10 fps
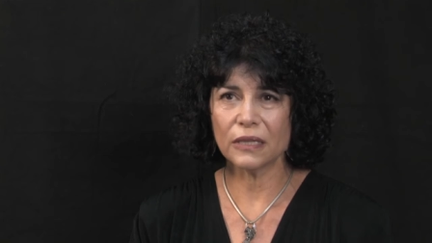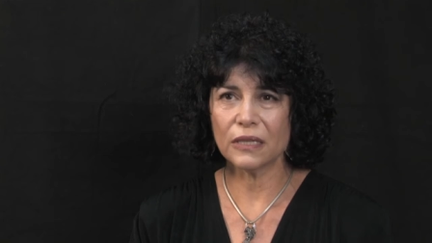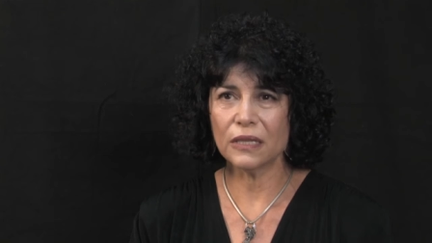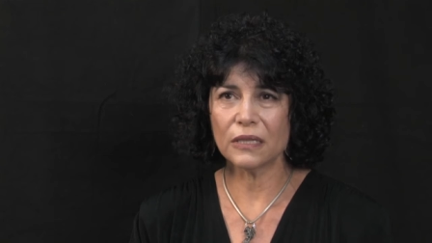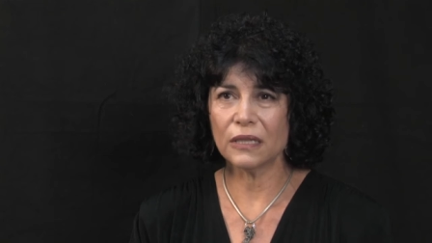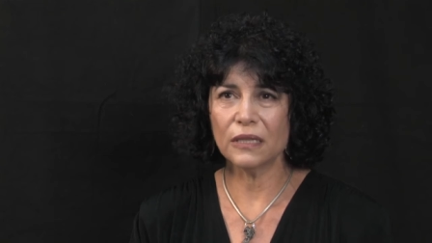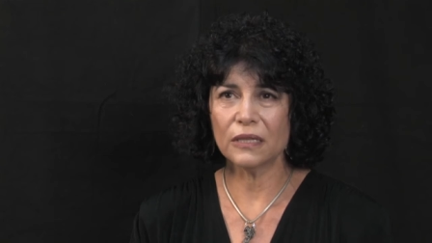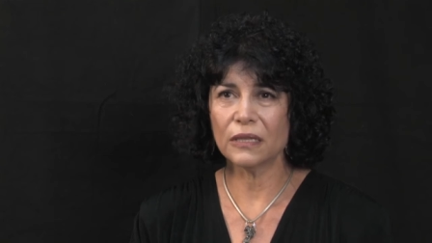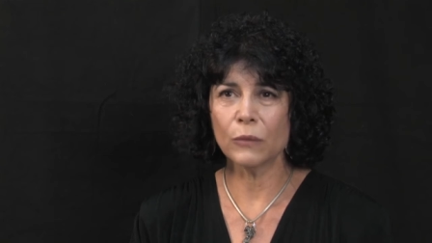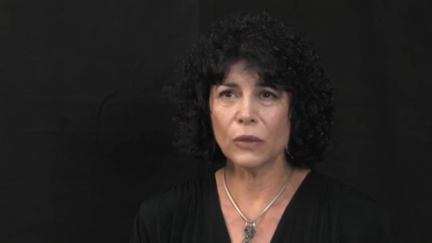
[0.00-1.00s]
because
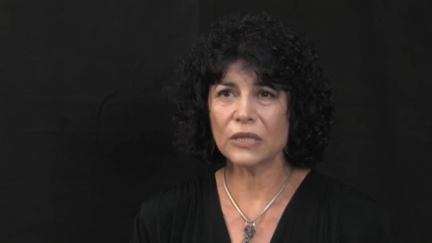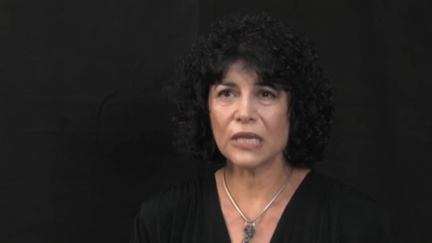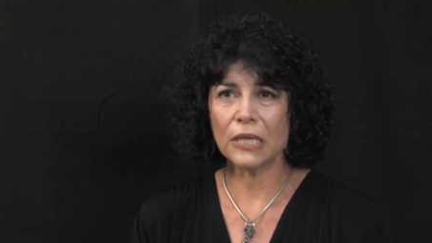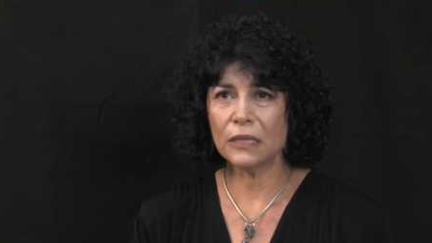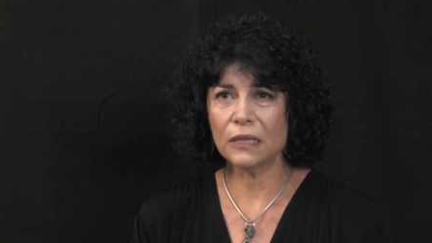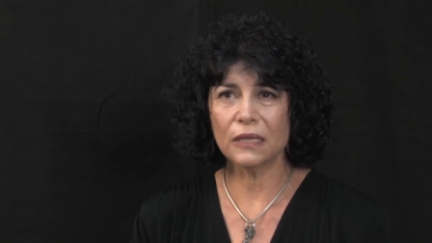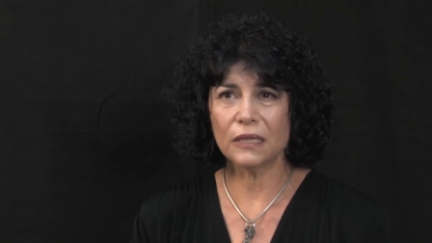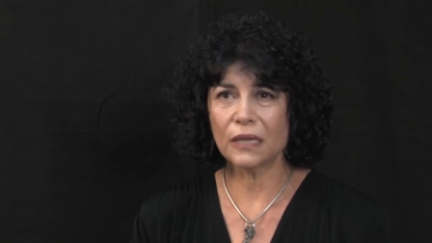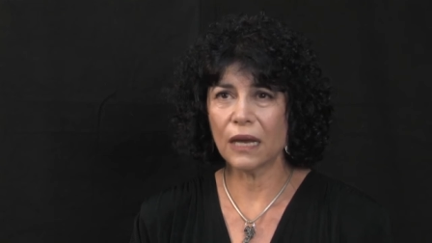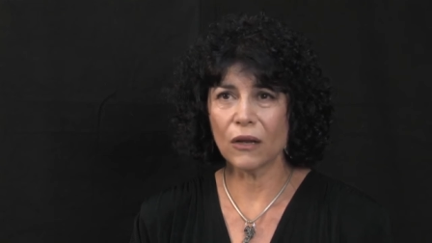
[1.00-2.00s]
he's the most
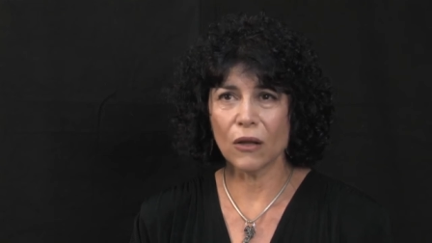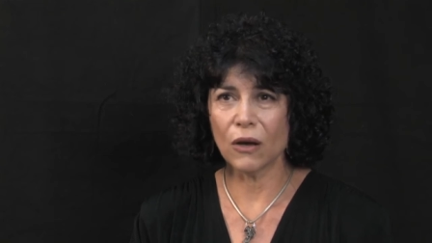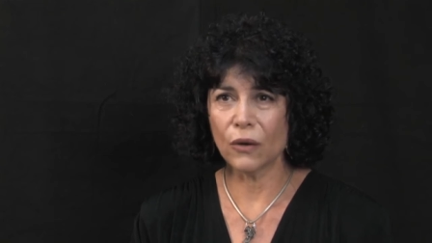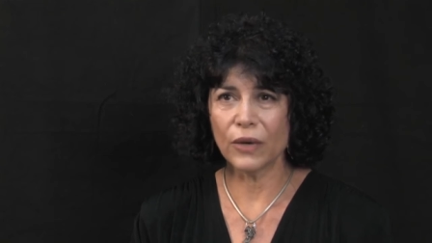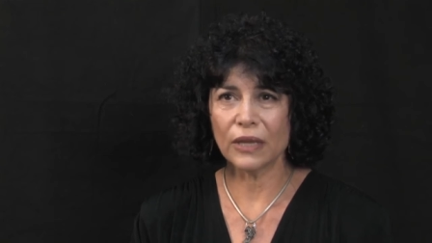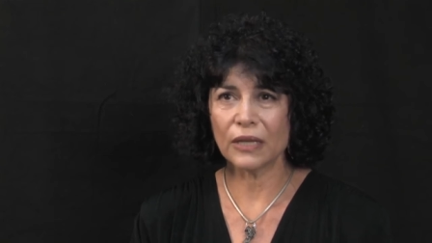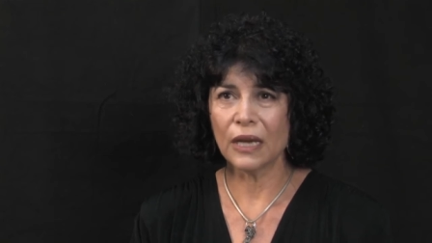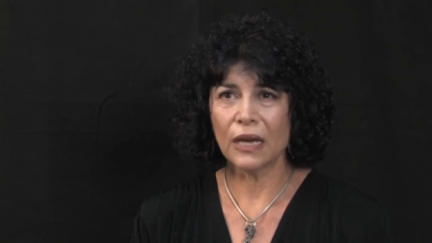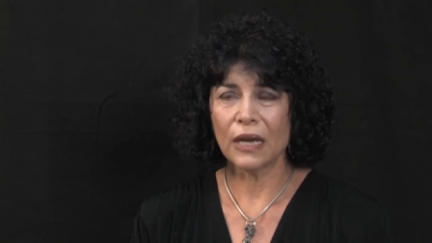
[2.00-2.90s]
easy to get along with.